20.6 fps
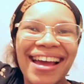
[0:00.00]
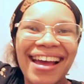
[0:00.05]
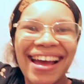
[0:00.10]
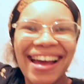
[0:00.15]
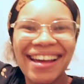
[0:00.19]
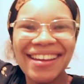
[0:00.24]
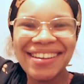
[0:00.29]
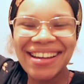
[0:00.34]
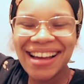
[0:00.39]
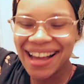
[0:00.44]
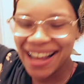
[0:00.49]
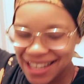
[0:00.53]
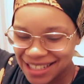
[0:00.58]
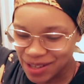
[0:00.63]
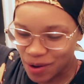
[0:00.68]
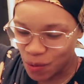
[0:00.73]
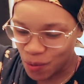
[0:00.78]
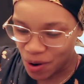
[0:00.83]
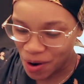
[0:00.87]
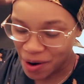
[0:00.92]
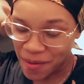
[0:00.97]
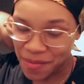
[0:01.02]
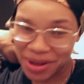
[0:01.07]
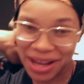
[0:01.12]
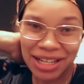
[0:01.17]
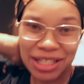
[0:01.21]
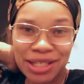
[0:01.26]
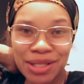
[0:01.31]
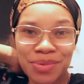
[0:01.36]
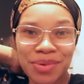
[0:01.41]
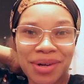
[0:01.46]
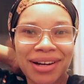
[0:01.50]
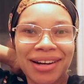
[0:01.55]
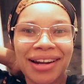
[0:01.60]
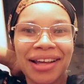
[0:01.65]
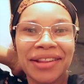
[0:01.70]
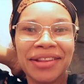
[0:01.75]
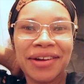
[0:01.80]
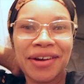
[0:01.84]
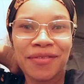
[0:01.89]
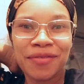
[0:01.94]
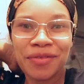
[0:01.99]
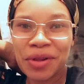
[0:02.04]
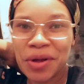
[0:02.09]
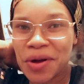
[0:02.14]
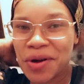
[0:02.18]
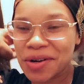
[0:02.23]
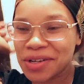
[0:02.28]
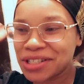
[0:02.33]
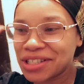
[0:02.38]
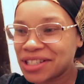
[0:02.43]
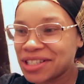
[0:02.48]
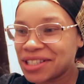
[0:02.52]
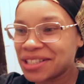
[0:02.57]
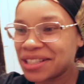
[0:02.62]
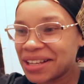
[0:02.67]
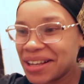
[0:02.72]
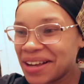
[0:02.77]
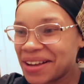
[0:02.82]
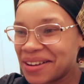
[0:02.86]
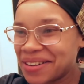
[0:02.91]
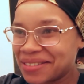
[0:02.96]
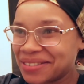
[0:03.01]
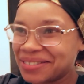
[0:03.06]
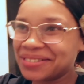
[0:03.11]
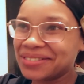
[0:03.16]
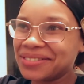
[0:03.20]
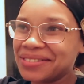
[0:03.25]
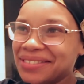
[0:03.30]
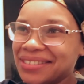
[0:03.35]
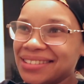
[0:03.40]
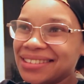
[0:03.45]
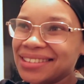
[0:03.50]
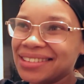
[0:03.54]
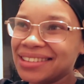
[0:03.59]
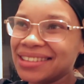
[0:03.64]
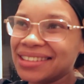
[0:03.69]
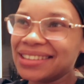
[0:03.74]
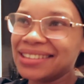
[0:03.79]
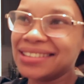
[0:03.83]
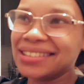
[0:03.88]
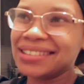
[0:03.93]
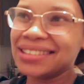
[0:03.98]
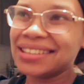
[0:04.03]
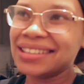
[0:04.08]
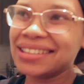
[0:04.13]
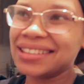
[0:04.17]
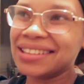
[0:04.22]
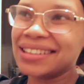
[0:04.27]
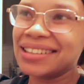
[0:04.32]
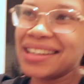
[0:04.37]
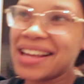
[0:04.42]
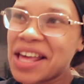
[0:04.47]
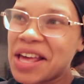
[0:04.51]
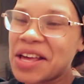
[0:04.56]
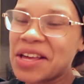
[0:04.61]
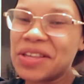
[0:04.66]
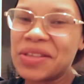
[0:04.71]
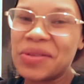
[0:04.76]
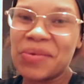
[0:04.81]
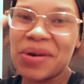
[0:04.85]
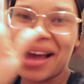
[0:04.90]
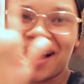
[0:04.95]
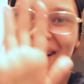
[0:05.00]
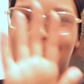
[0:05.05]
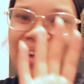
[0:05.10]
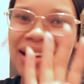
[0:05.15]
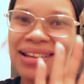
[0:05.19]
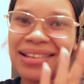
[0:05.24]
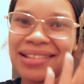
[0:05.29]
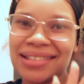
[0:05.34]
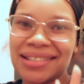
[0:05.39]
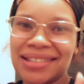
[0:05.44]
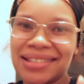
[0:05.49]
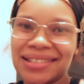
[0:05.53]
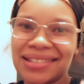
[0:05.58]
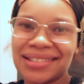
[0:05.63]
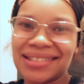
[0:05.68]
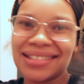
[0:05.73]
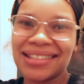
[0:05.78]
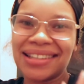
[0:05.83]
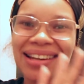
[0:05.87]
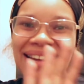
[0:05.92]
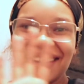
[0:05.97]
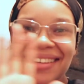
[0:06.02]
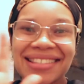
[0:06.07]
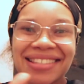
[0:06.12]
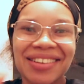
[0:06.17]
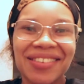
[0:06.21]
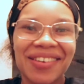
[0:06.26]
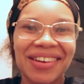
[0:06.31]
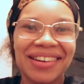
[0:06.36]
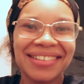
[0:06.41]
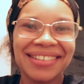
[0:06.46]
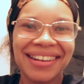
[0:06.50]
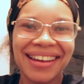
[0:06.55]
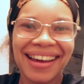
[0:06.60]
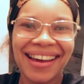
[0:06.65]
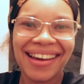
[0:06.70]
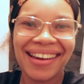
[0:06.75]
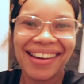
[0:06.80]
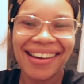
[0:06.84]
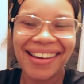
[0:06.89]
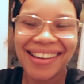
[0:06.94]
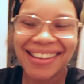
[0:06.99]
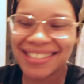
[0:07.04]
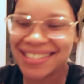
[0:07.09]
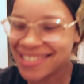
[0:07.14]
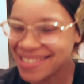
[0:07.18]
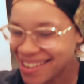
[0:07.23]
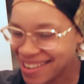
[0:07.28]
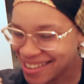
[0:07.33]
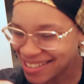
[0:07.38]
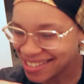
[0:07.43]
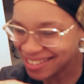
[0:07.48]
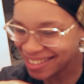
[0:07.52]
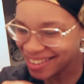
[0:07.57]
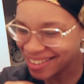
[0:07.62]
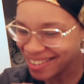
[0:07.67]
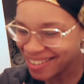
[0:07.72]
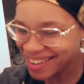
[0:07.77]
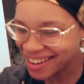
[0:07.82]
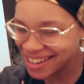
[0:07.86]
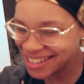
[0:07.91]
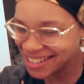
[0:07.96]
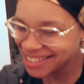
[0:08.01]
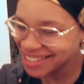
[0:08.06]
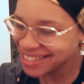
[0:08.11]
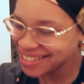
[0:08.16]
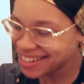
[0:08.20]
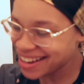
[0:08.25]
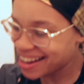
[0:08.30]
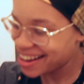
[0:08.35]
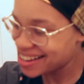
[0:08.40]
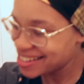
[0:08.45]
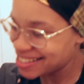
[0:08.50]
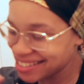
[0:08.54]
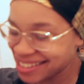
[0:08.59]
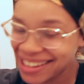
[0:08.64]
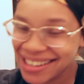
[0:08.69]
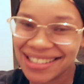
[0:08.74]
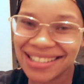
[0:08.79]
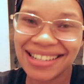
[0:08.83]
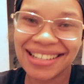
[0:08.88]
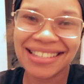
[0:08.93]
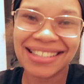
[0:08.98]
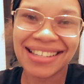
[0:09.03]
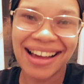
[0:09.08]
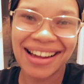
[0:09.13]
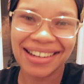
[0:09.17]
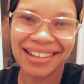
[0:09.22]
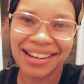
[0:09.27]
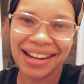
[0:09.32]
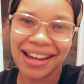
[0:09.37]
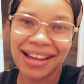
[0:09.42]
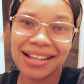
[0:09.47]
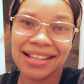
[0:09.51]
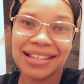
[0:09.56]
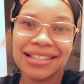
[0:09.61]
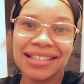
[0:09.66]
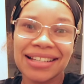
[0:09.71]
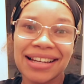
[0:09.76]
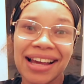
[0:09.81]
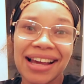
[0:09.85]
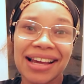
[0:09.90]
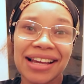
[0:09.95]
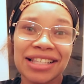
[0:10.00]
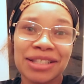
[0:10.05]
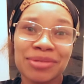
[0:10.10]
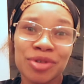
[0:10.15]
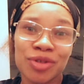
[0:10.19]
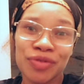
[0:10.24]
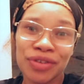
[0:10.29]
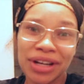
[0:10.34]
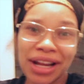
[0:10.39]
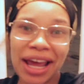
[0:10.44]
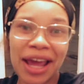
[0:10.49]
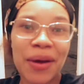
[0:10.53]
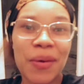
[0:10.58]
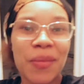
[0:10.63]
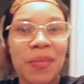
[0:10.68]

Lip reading: Hey guys, welcome back to another vlog. So you guys, today is a great day. Today is a crazy day. Today is an exciting day. Today is movie day.